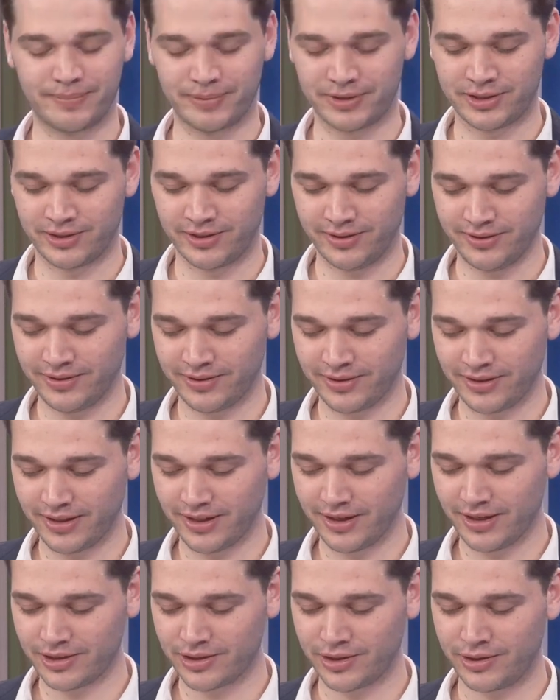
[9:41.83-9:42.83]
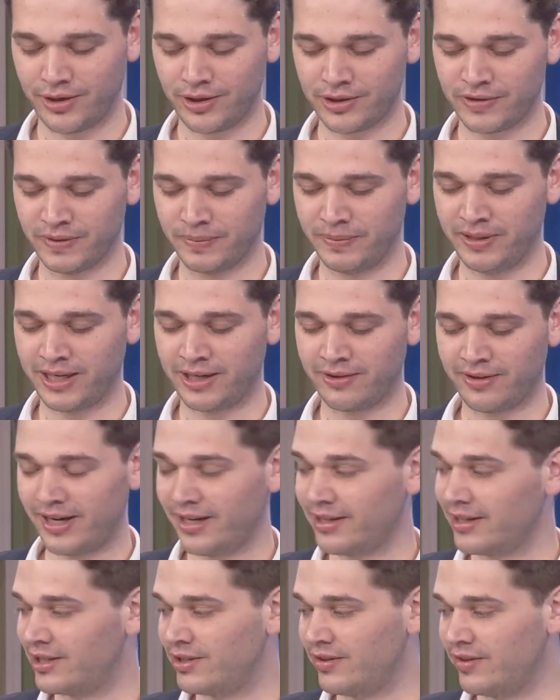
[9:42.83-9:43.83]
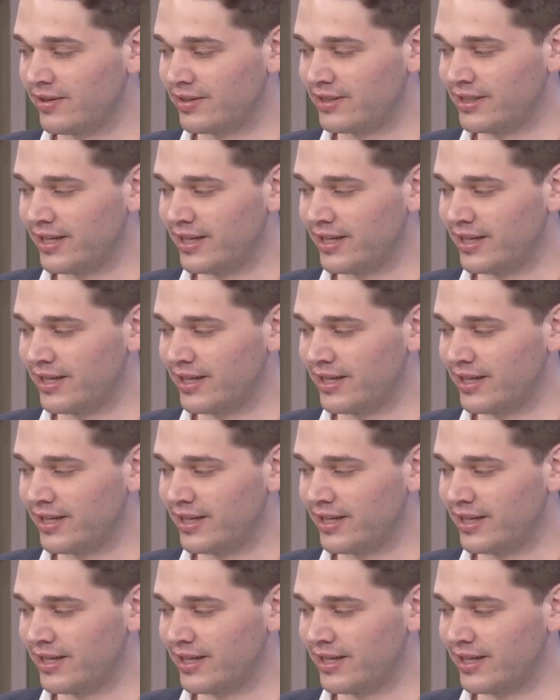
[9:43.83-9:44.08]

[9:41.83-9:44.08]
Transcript: episode. So those will be now added to your